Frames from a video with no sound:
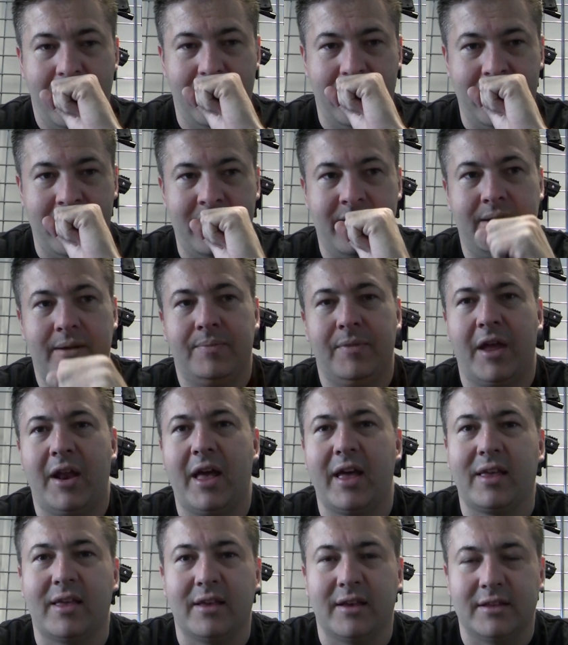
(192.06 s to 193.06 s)
and
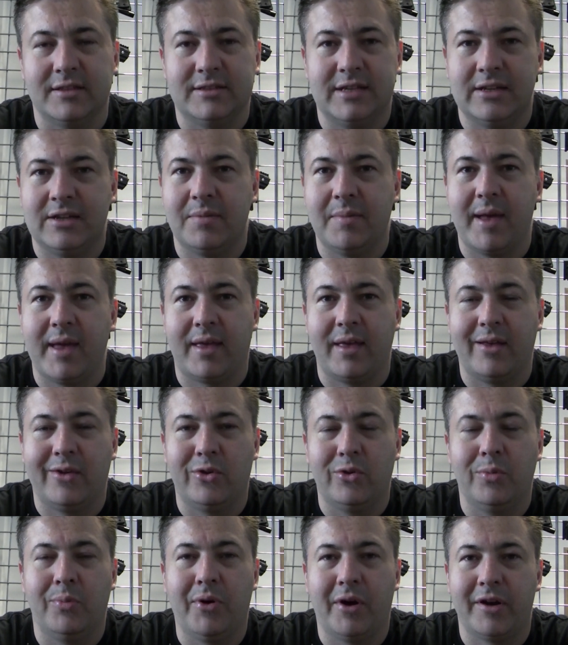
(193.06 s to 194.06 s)
I can continue making
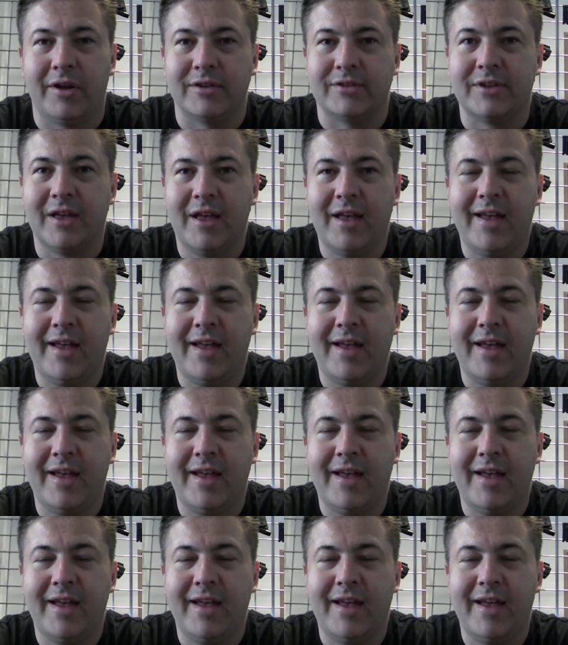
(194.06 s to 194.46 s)
cool products